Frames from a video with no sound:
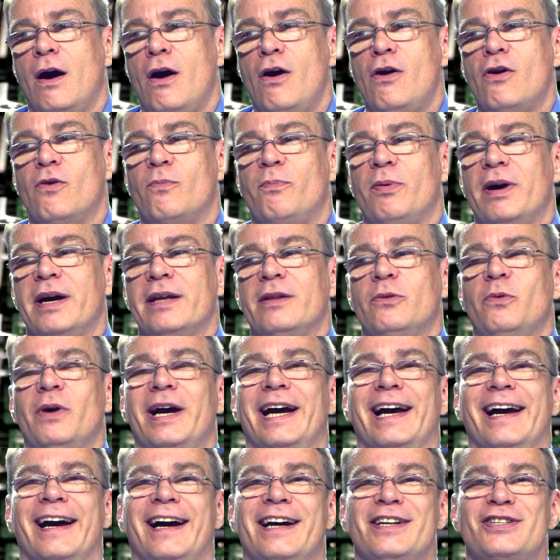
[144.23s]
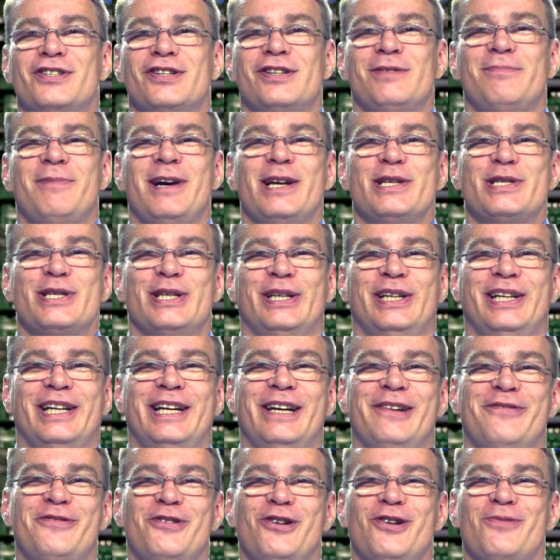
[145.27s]
Oh, by the way, I should mention,
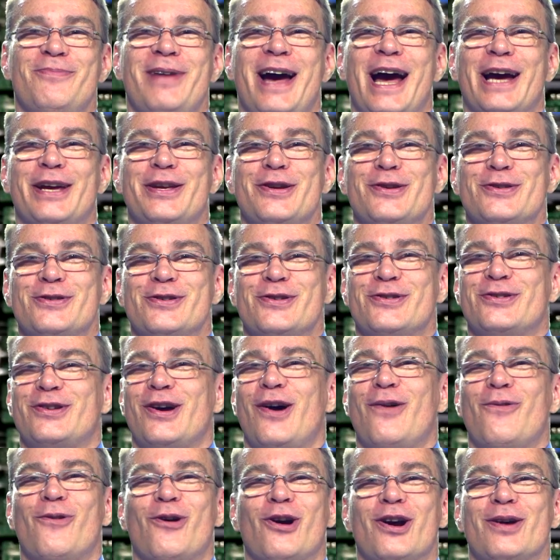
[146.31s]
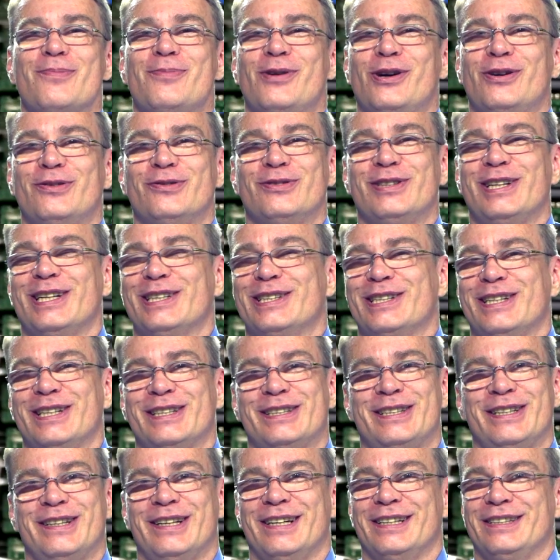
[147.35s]
if you're a Mac user, don't worry about listening
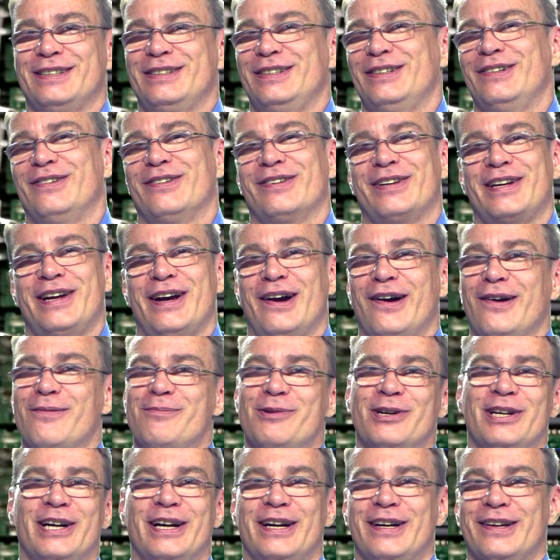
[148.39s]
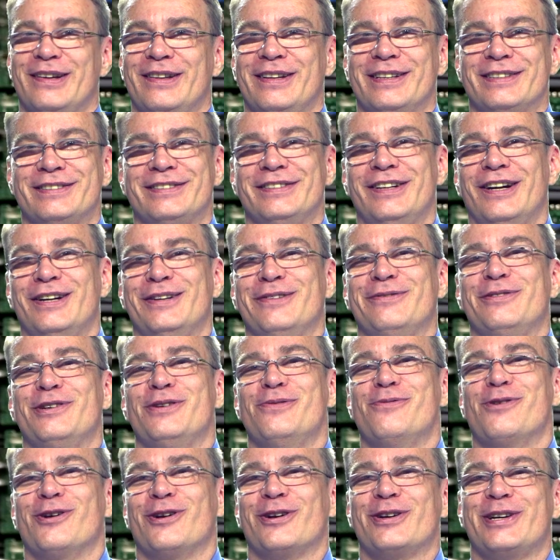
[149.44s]
to this. You don't care about any of this. None of
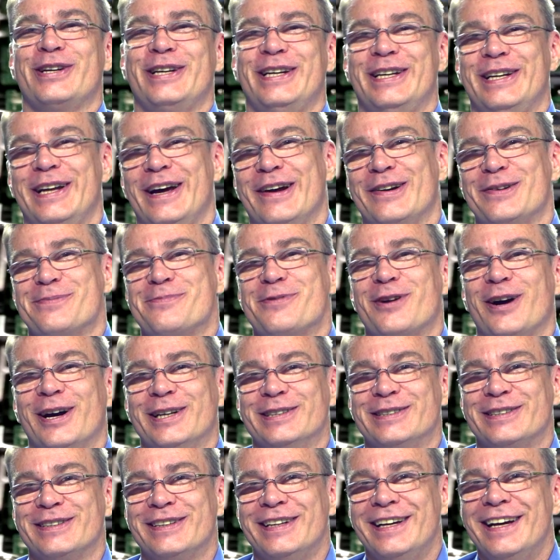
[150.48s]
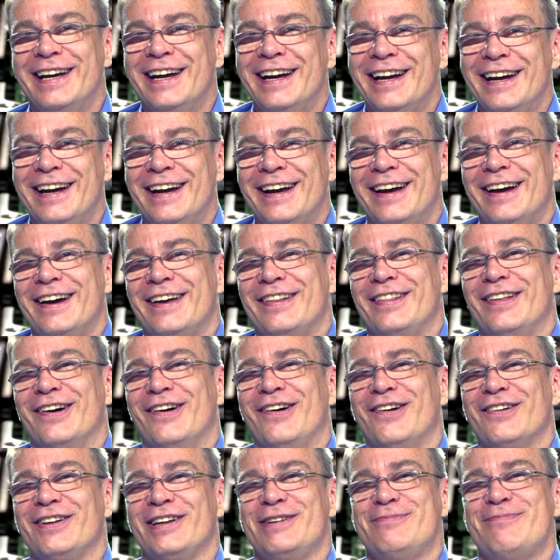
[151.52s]
you work in enterprise. The
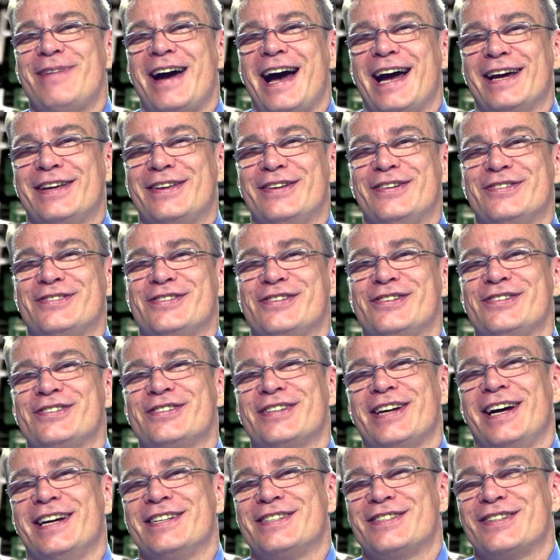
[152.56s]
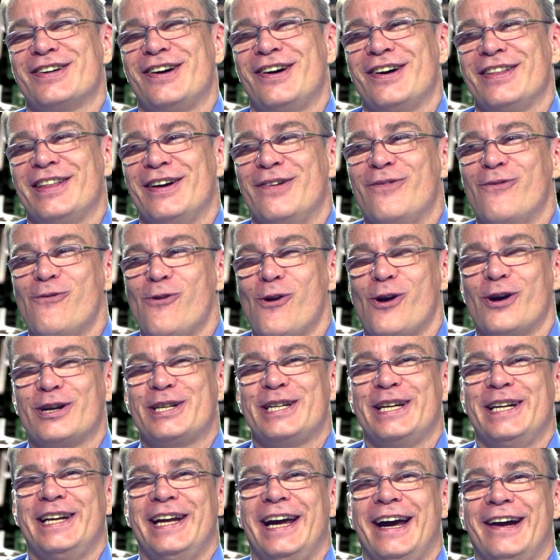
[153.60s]
only Mac users I saw that worked
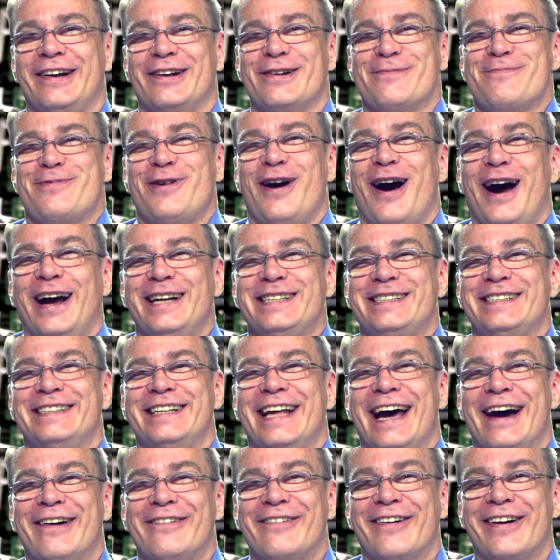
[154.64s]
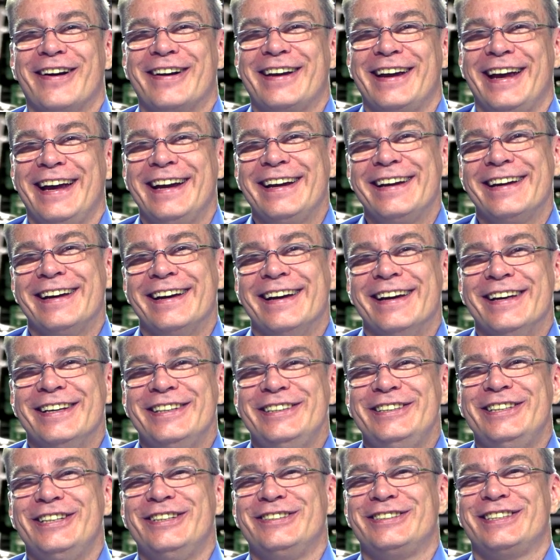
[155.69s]
in enterprise networking
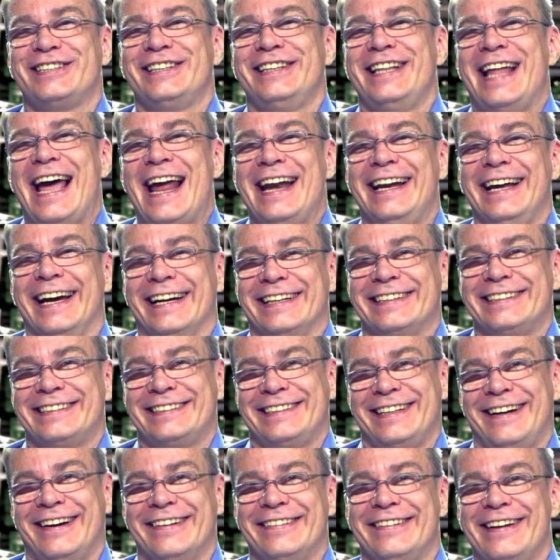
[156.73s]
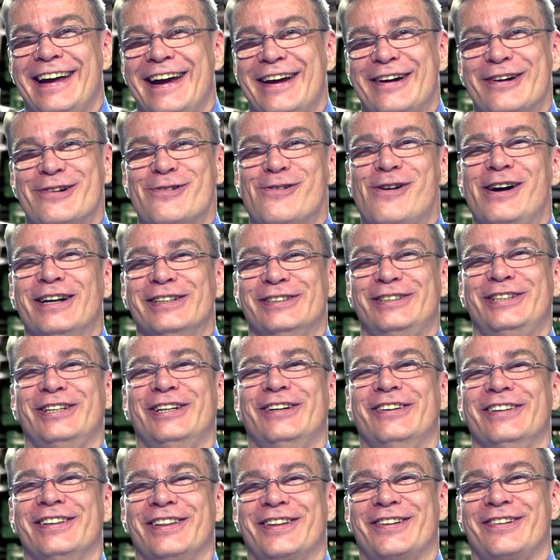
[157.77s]
used Linux on Layer 1,
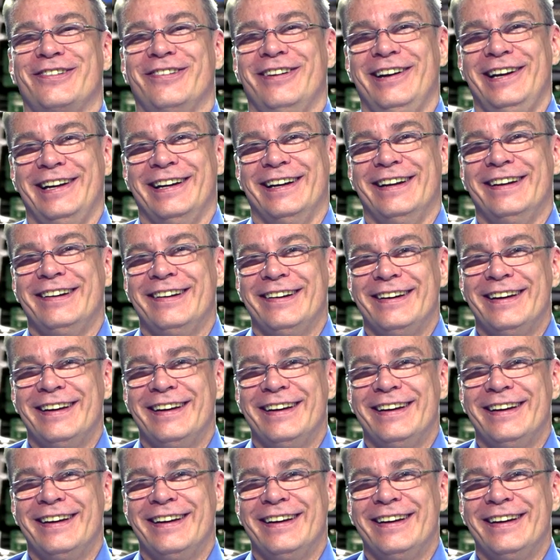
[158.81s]
2, and 3.